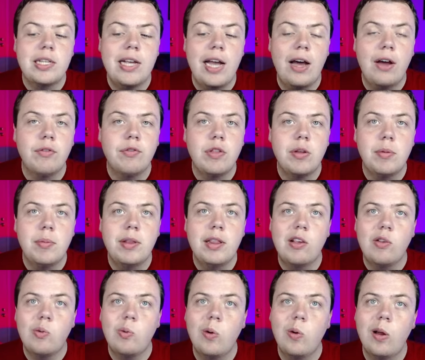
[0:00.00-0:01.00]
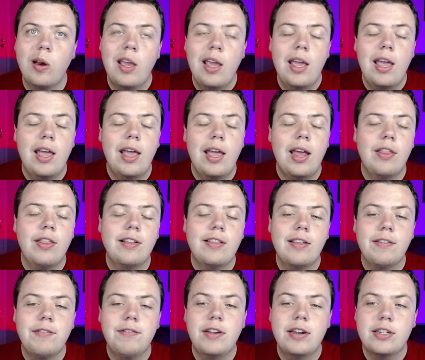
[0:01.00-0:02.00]
out of them in this one. And I think
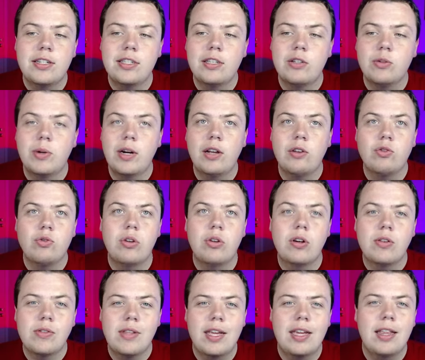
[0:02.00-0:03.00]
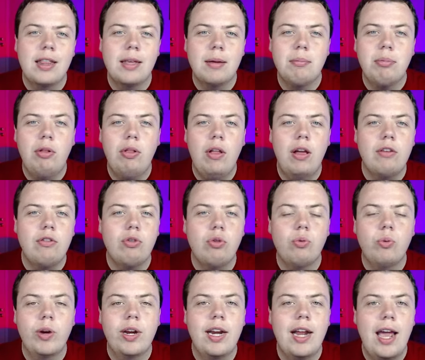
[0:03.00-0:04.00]
they finished this one out strong, taking them plus
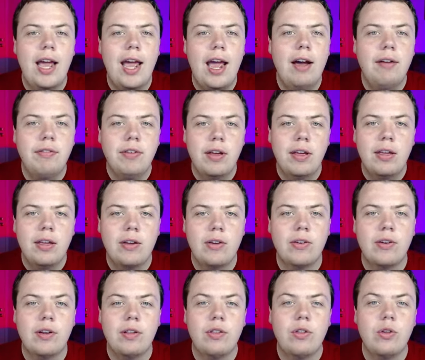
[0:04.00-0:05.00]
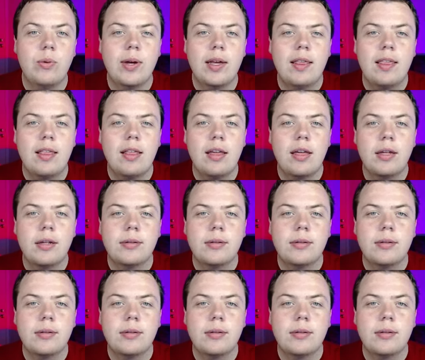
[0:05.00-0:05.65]
3.5 here against USC.